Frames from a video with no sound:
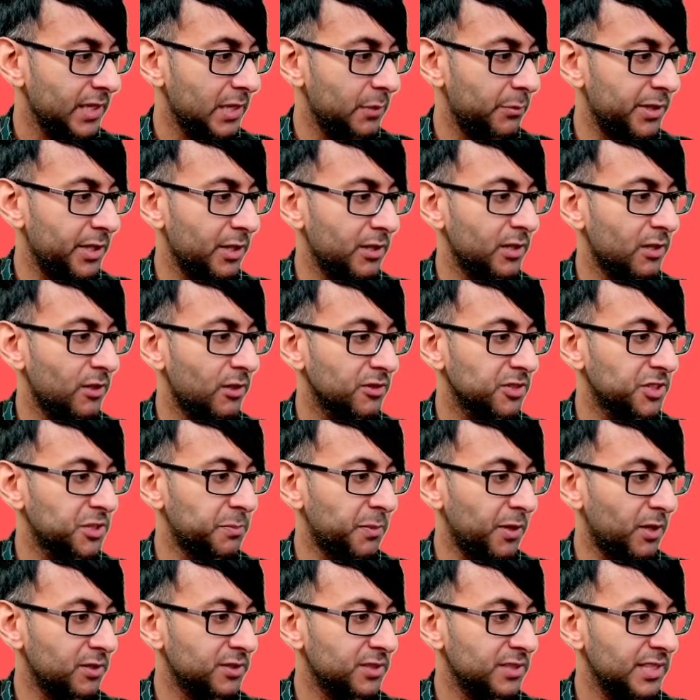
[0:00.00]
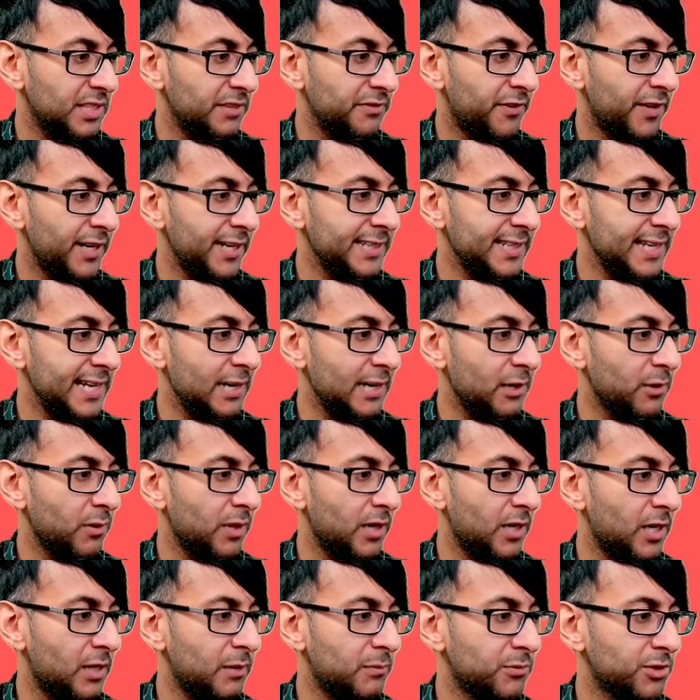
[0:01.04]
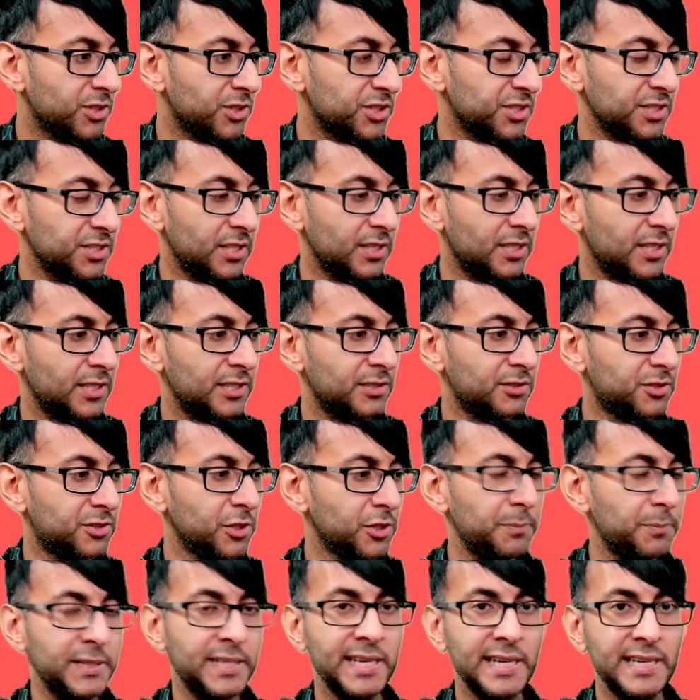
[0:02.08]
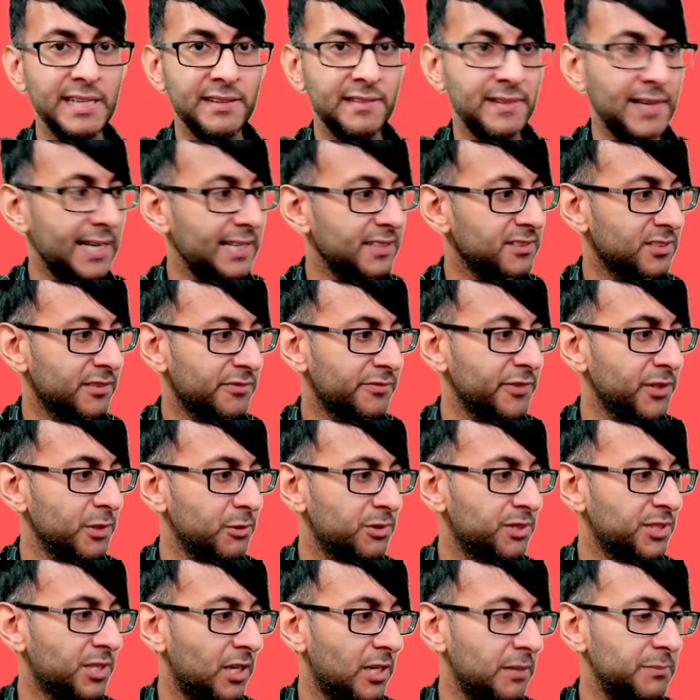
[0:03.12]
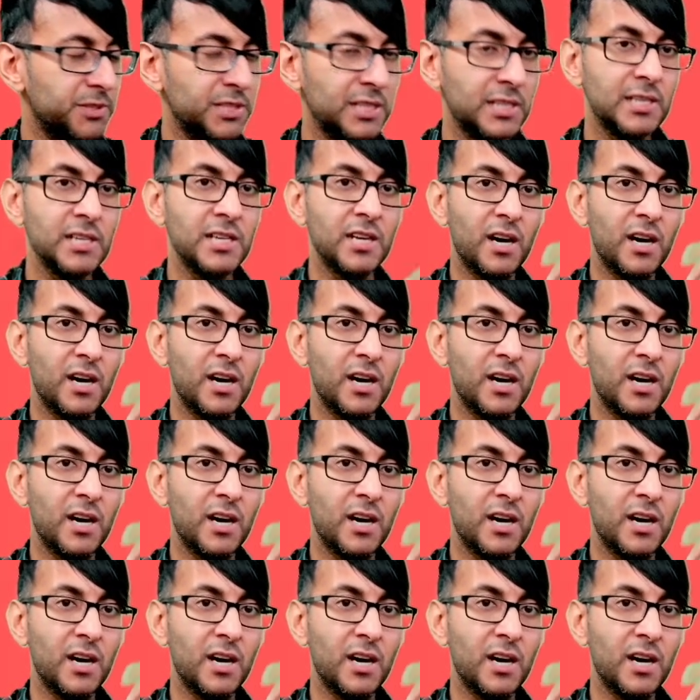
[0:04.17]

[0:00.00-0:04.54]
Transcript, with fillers: we go to hotspot, if I now um, just uh, duplicate that a few times,